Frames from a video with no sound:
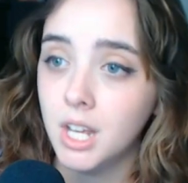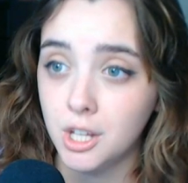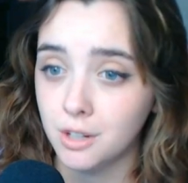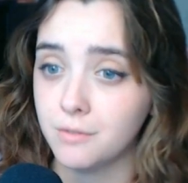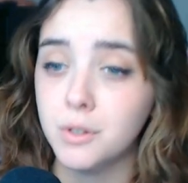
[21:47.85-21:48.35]

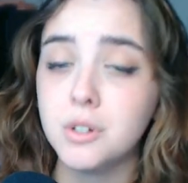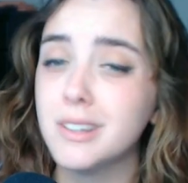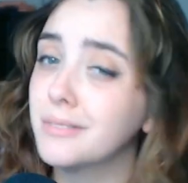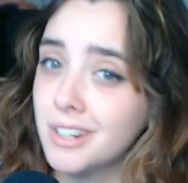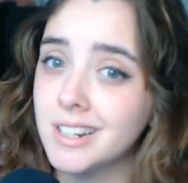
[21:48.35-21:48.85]
Your future
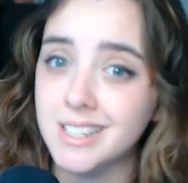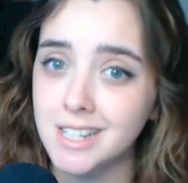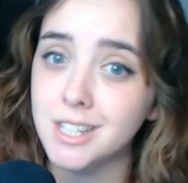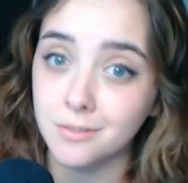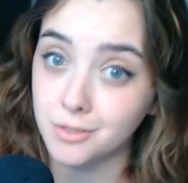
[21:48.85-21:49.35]
self cannot
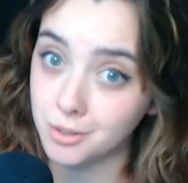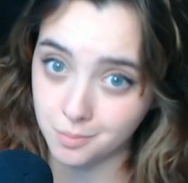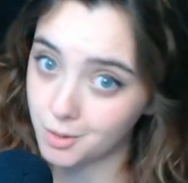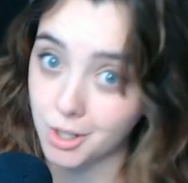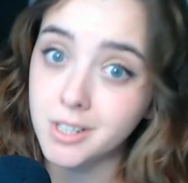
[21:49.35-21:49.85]
exist if your
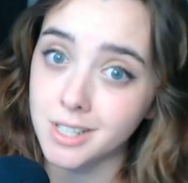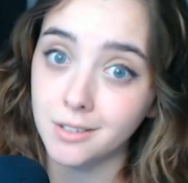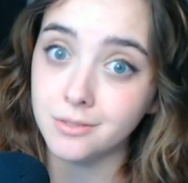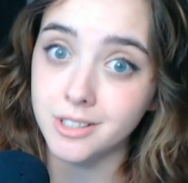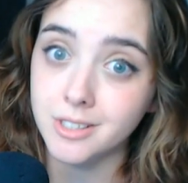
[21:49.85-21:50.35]
current
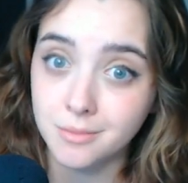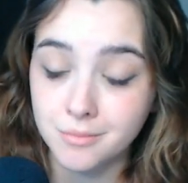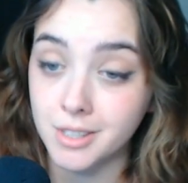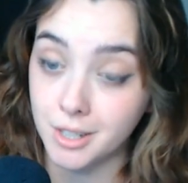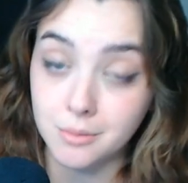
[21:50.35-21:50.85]
self is,
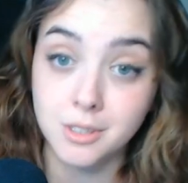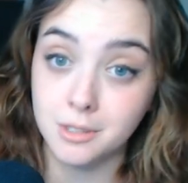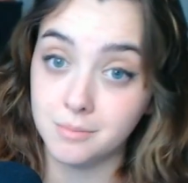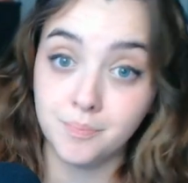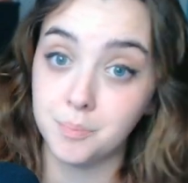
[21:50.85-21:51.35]
you
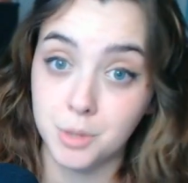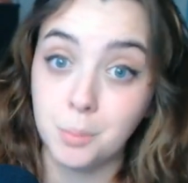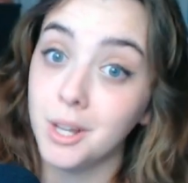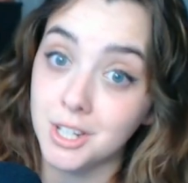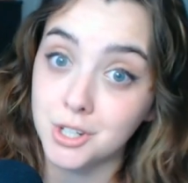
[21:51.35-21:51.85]
know,
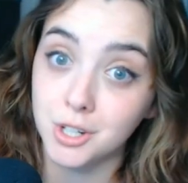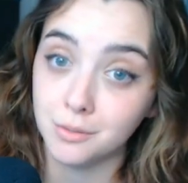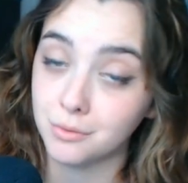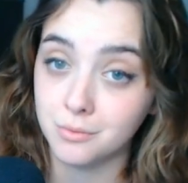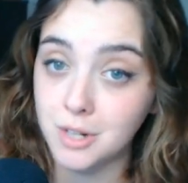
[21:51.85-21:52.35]
depleted
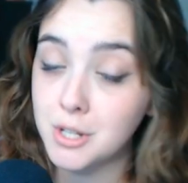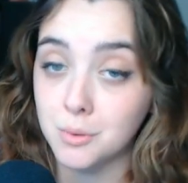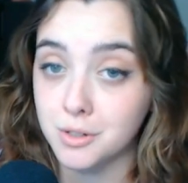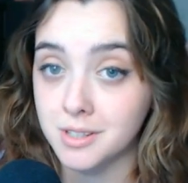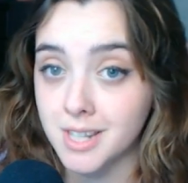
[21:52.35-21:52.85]
of
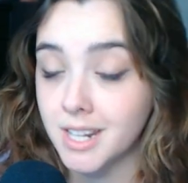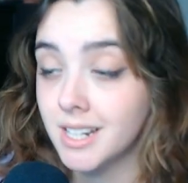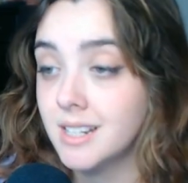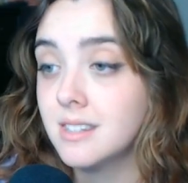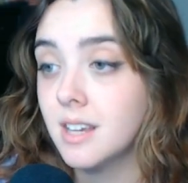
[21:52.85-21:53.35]
resources that it
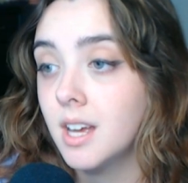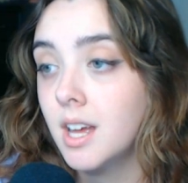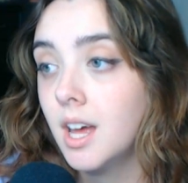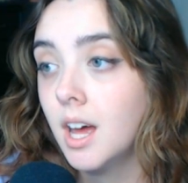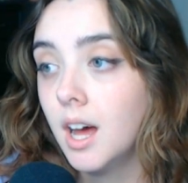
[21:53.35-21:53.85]
needs.
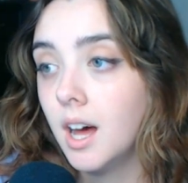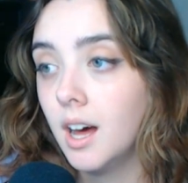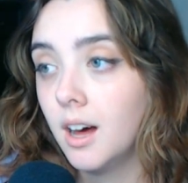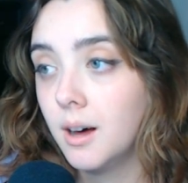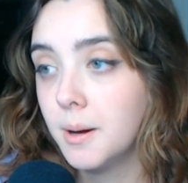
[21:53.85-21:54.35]

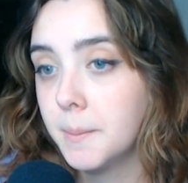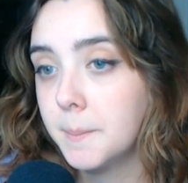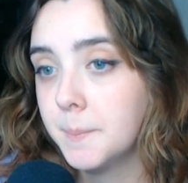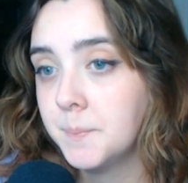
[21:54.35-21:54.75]
Um,